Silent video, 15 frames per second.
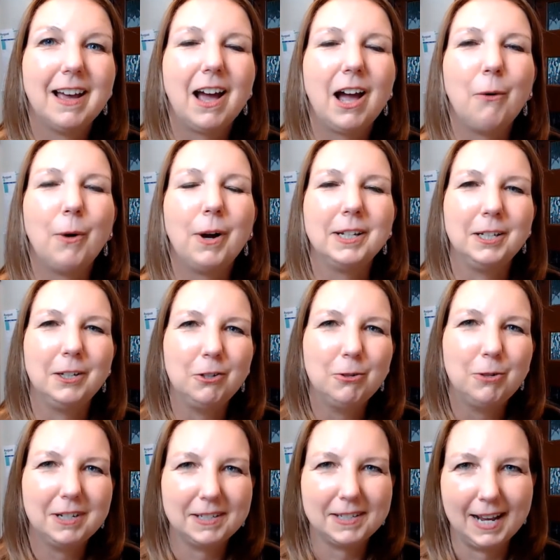I want you
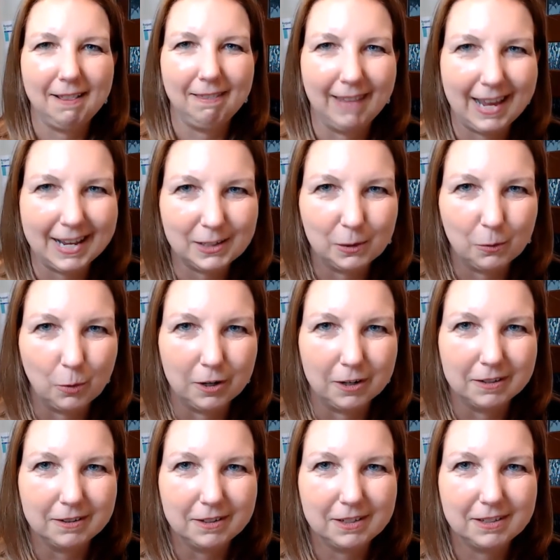to say less
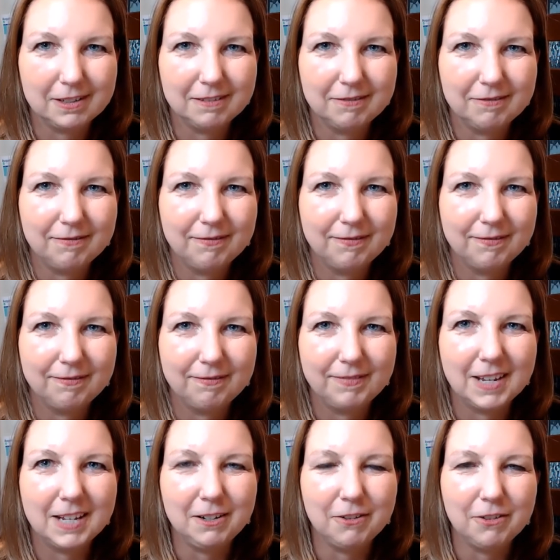words
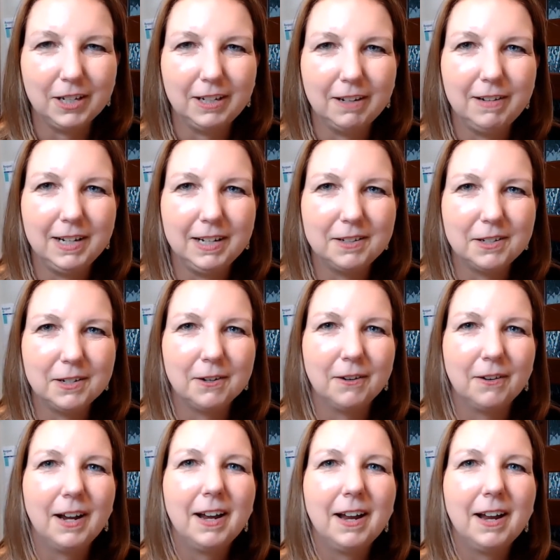than you think you need to.